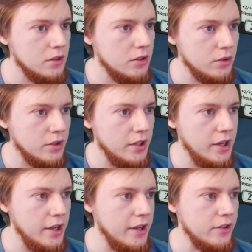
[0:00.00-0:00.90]

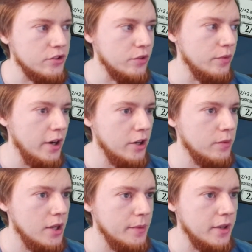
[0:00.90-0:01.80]
Okay, so right
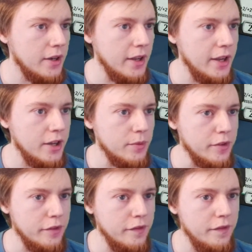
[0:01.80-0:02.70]
away we get a hand
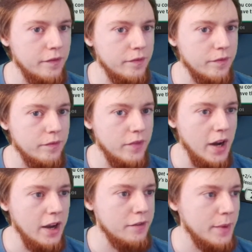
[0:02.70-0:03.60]
with
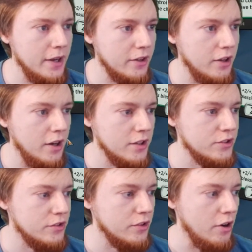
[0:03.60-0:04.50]
5 mana
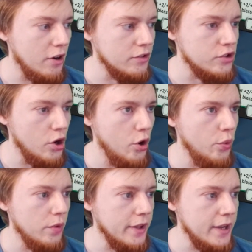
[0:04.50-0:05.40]
cost cards
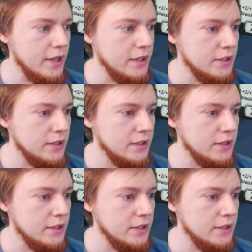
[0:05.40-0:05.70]
only.